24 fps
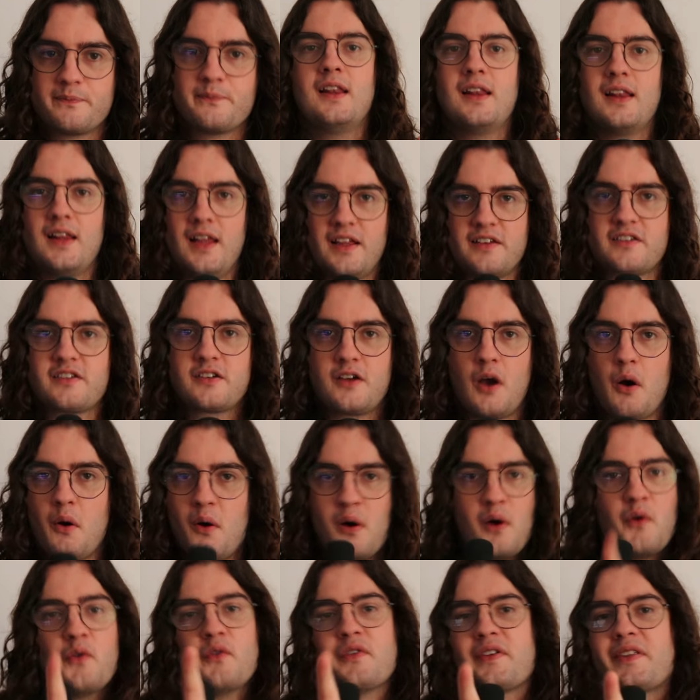Let's go
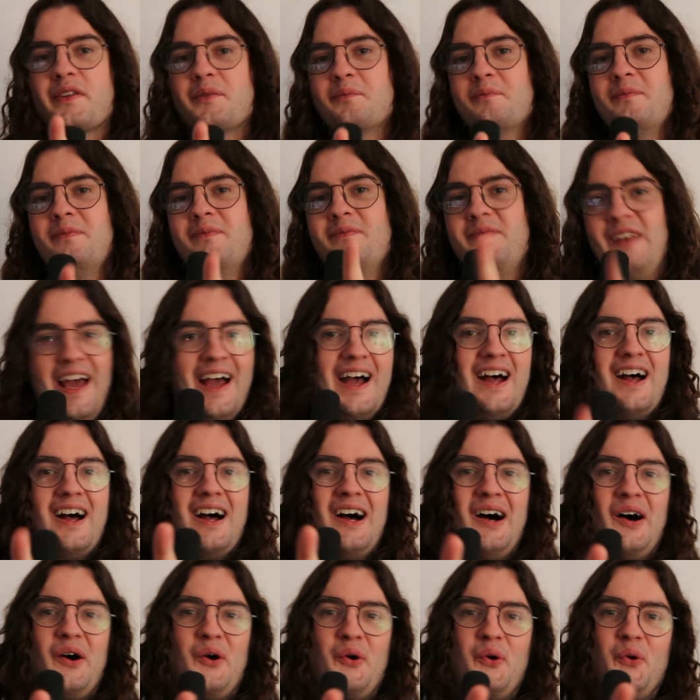over them
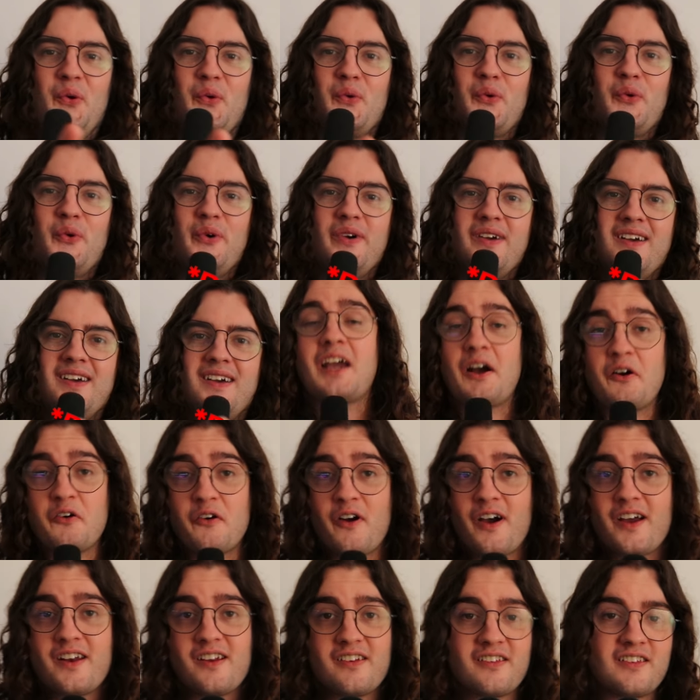now. Gale
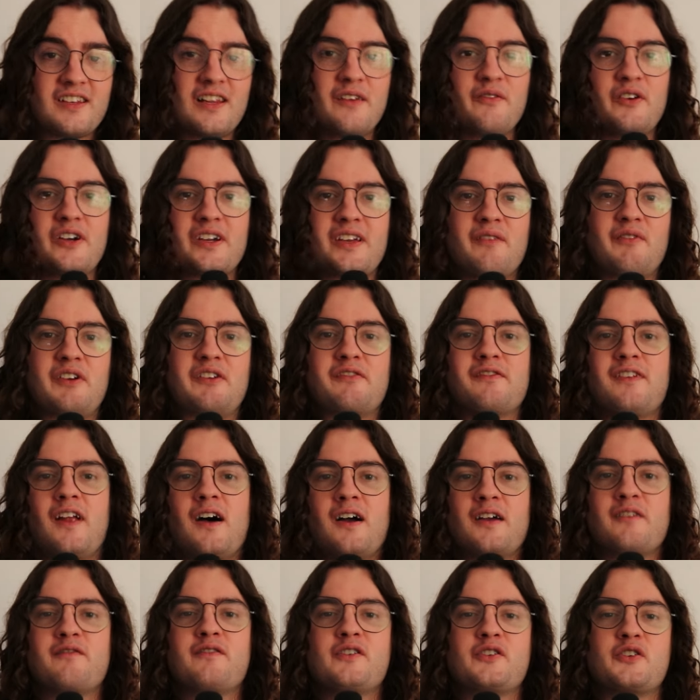Rider Sliver giving
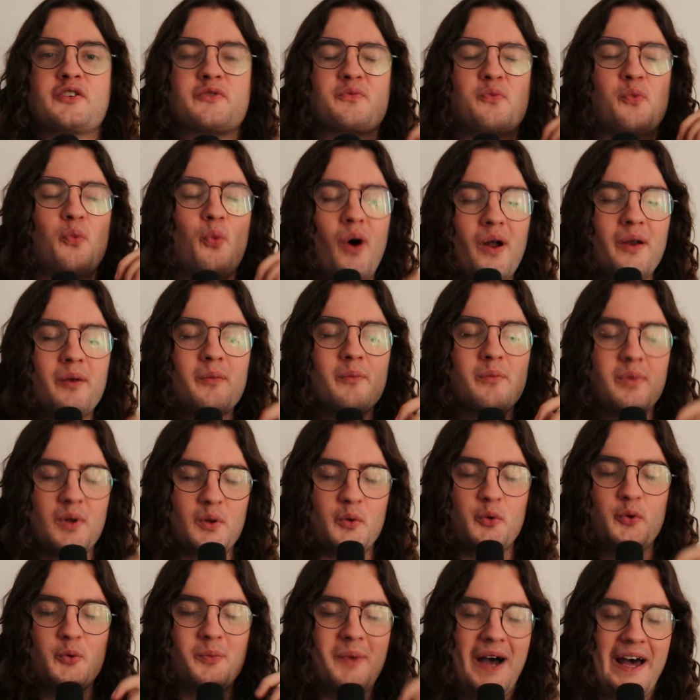flying for just 1
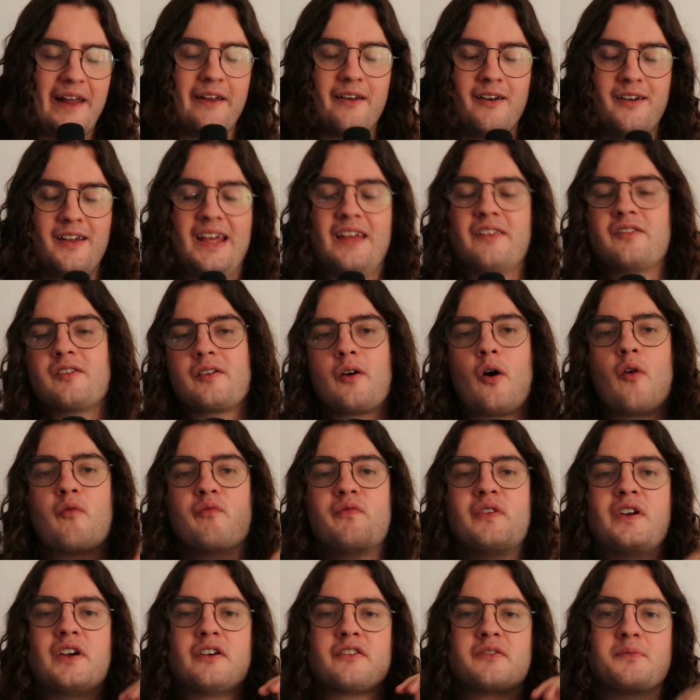blue mana is an
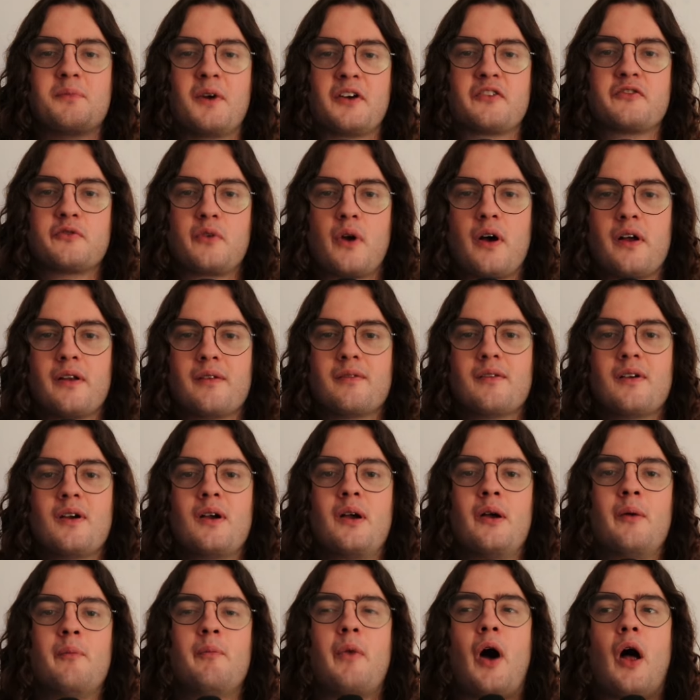obvious must run,
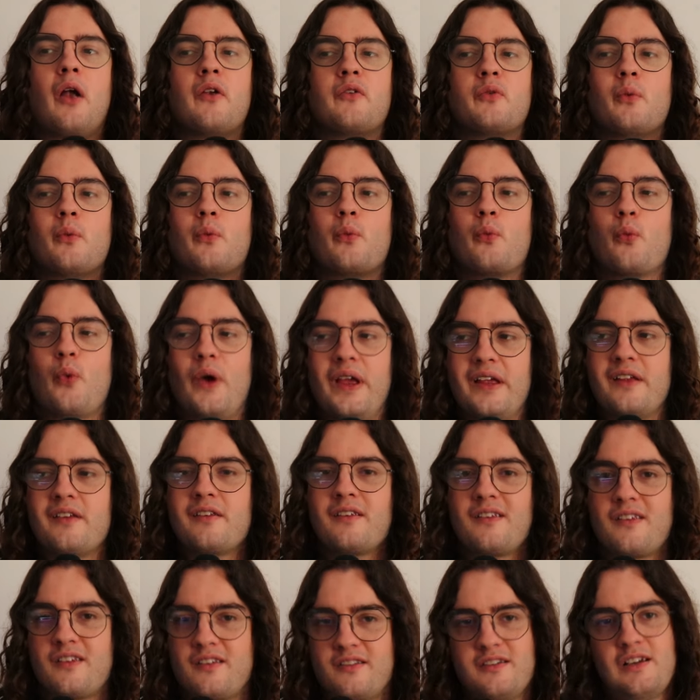but
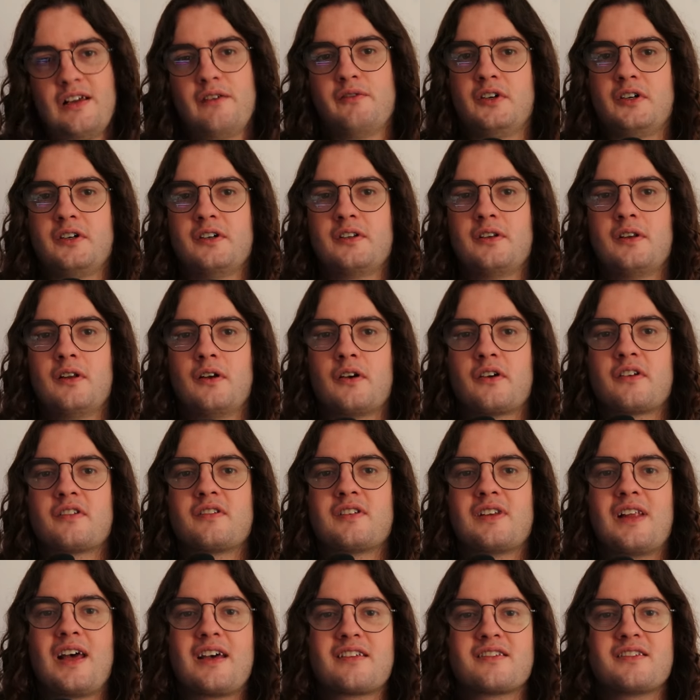Winged Sliver looks
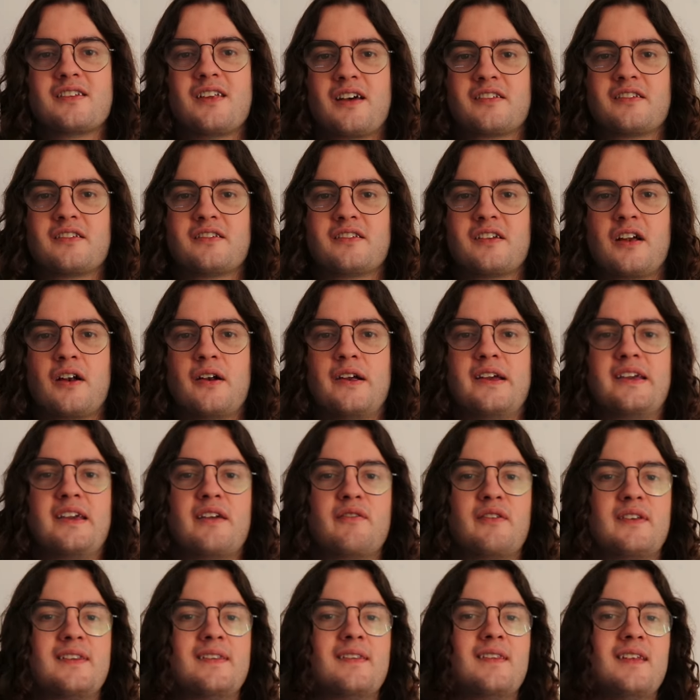less necessary,
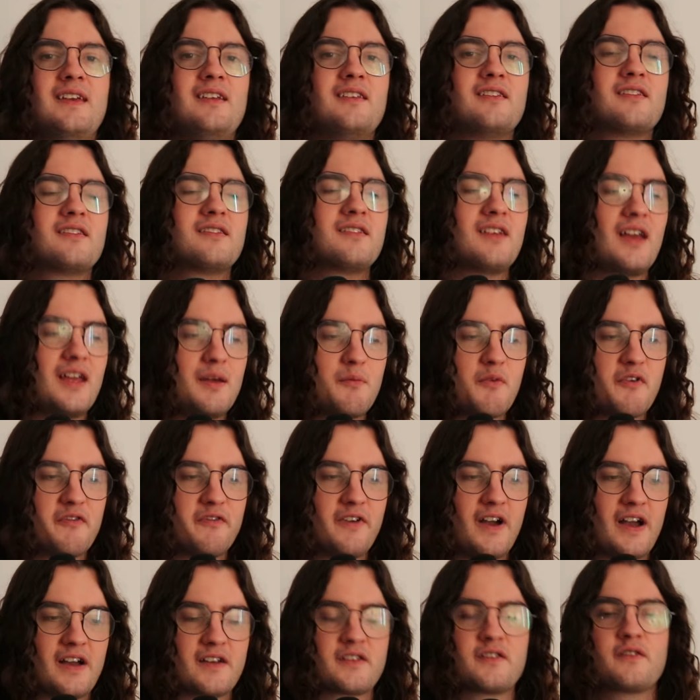giving the same
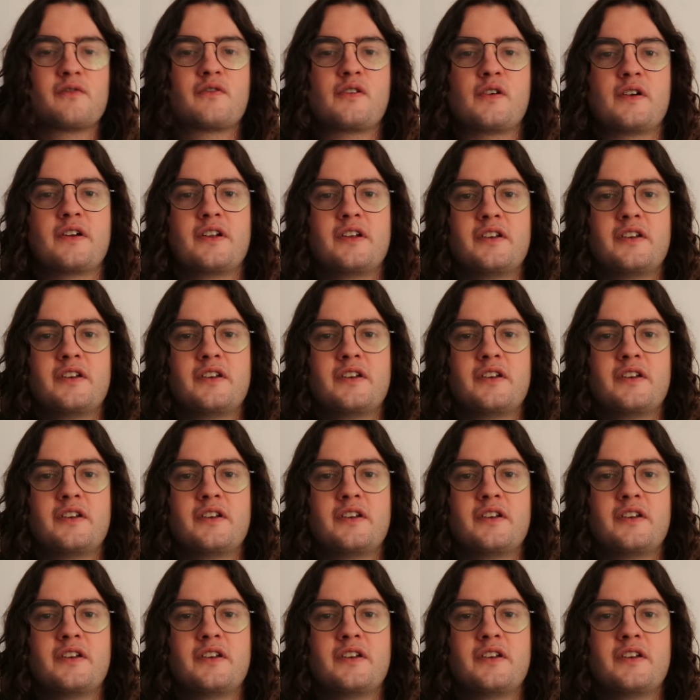effect for an